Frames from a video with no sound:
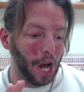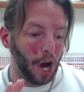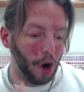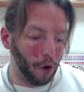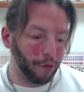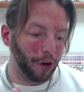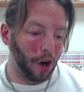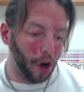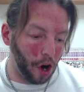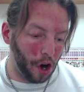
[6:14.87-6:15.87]

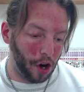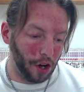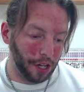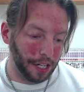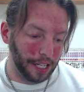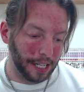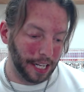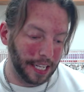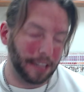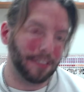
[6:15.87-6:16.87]
overall,
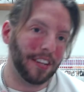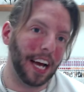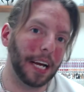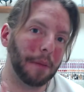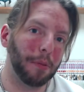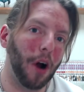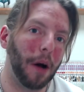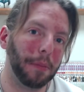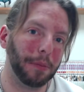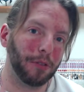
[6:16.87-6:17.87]
like, the second problem,